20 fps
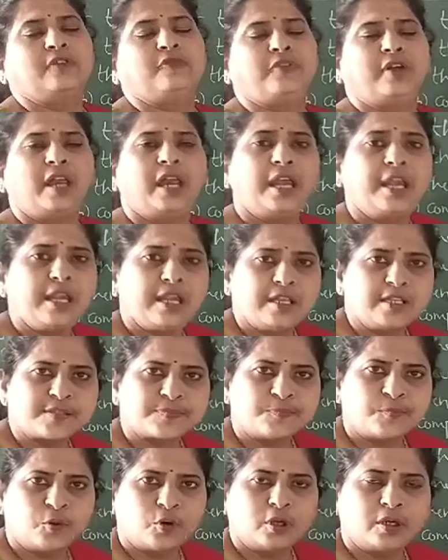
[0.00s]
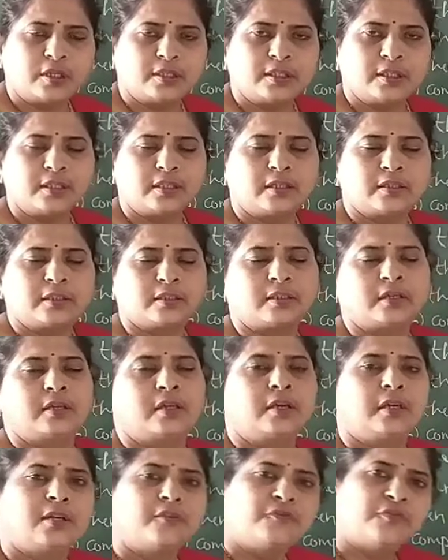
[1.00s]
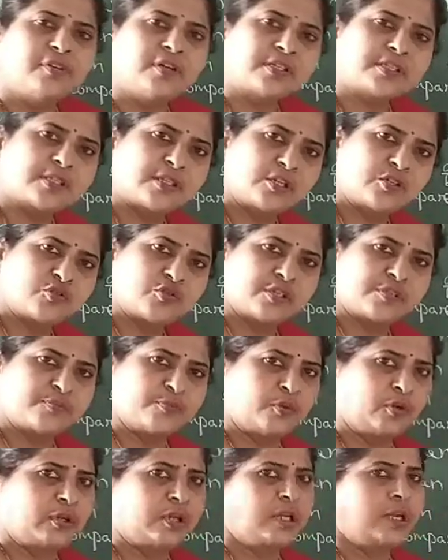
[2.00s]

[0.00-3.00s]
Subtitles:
If AD is smaller than other, first ratio is small.